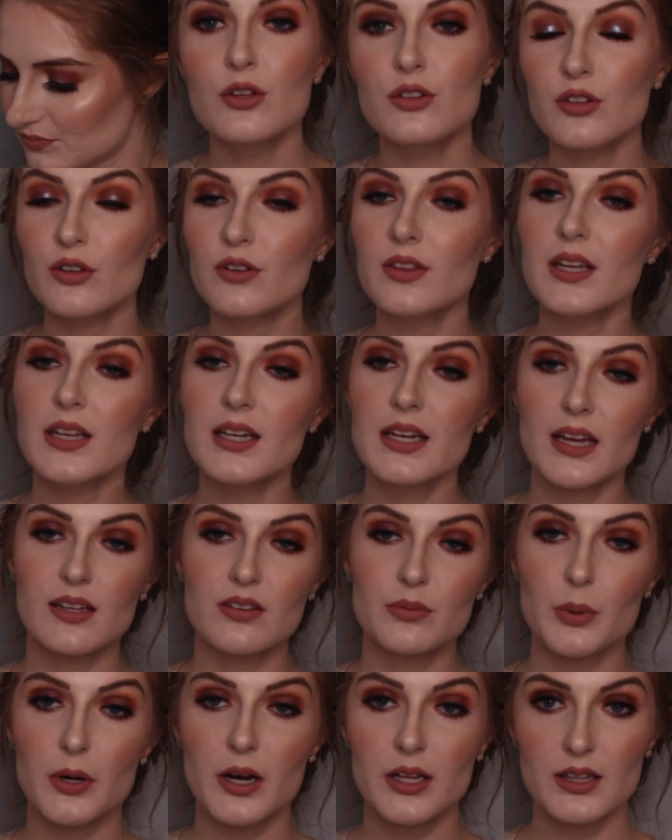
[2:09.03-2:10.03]
So the
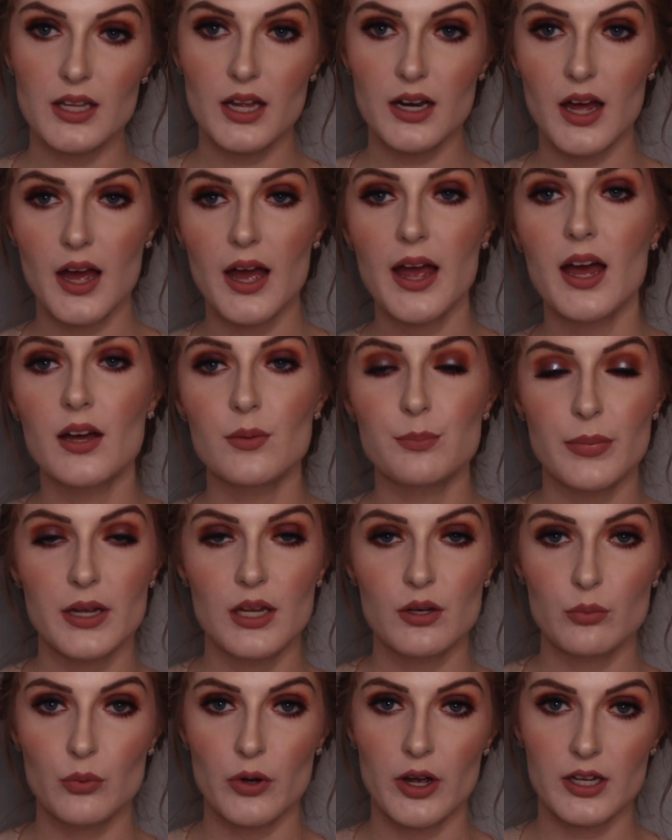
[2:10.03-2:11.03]
next product that I have
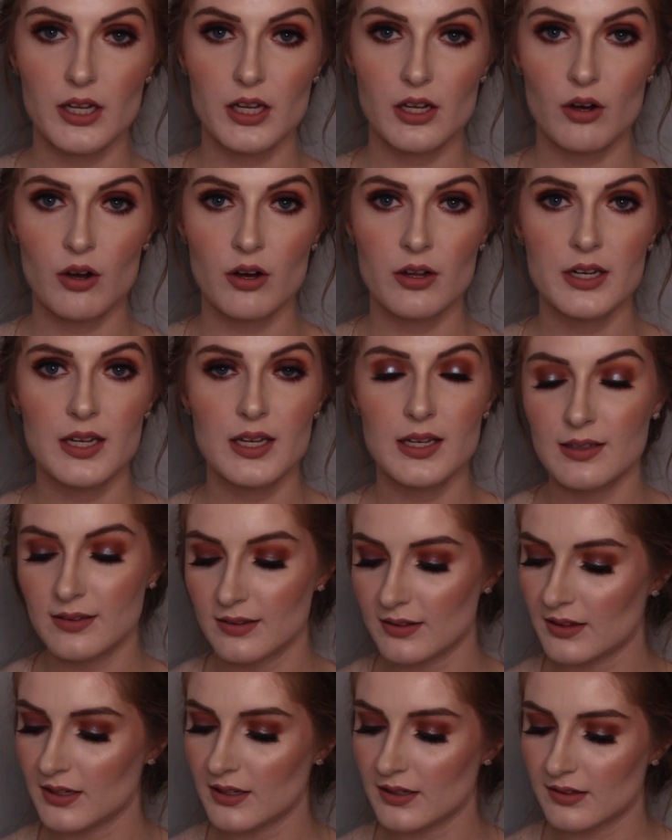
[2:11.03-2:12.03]
been working on
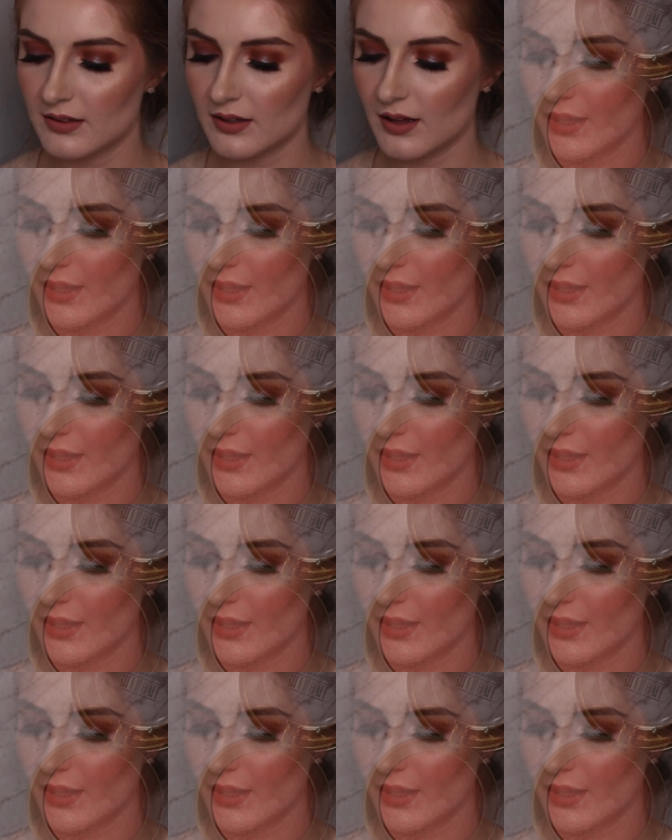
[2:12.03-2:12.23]
is this